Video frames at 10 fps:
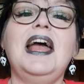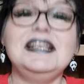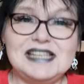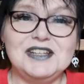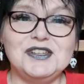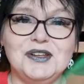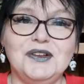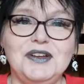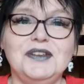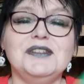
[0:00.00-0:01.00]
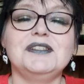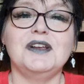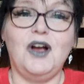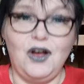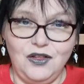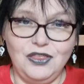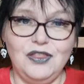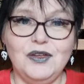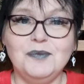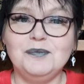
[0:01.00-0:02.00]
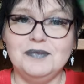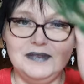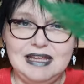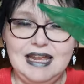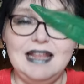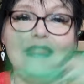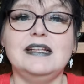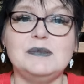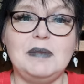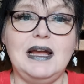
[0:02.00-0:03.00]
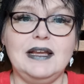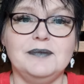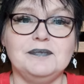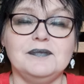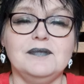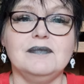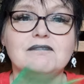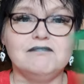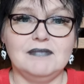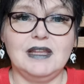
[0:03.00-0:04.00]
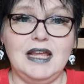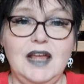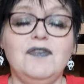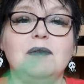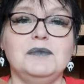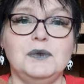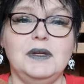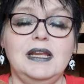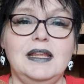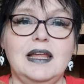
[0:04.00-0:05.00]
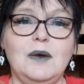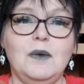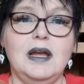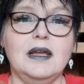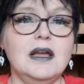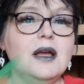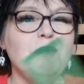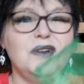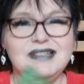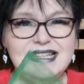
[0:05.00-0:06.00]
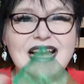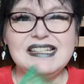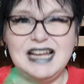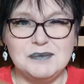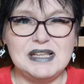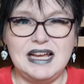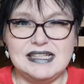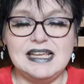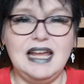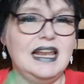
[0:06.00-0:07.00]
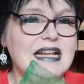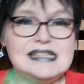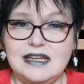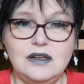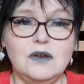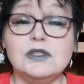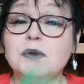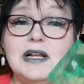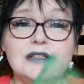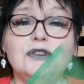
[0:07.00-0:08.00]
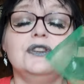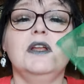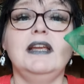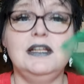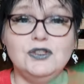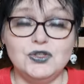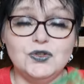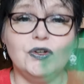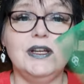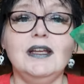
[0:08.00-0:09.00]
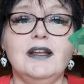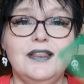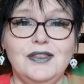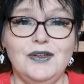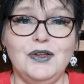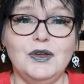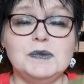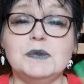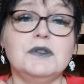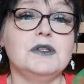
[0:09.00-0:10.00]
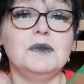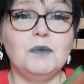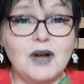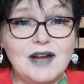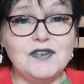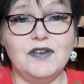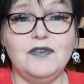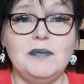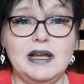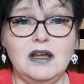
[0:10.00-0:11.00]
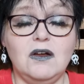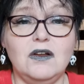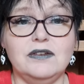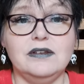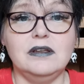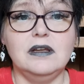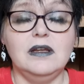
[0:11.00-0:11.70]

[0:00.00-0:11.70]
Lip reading: essential oils on them in this bag, if I'm doing it that way. But 9 times out of 10, I tend not to. I'll just enjoy the herbs, because what I've got for my garden.